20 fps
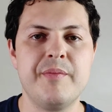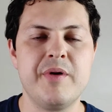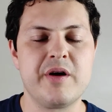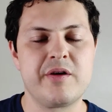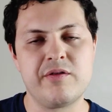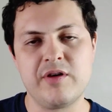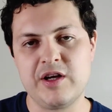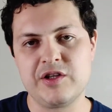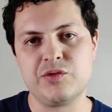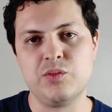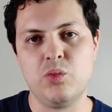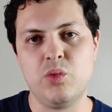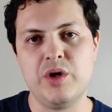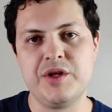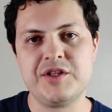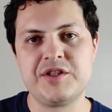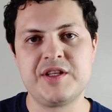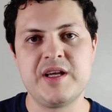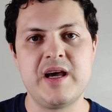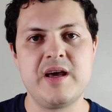across
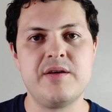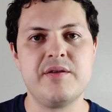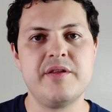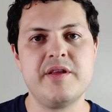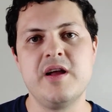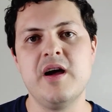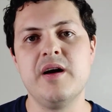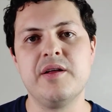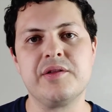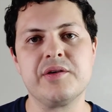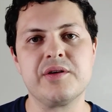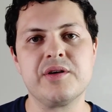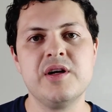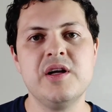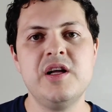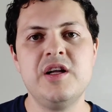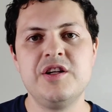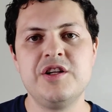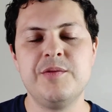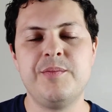one side or the other,
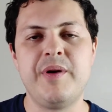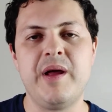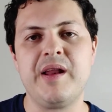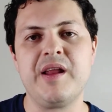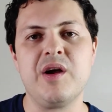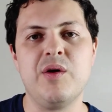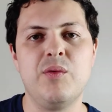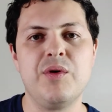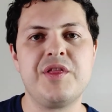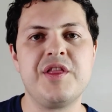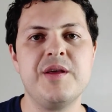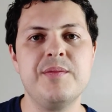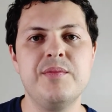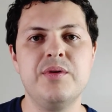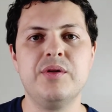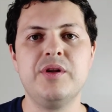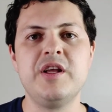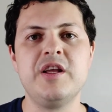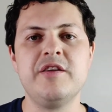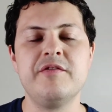depending on what they
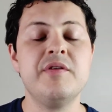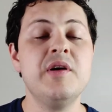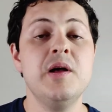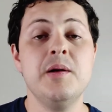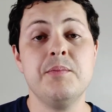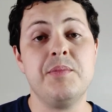believe.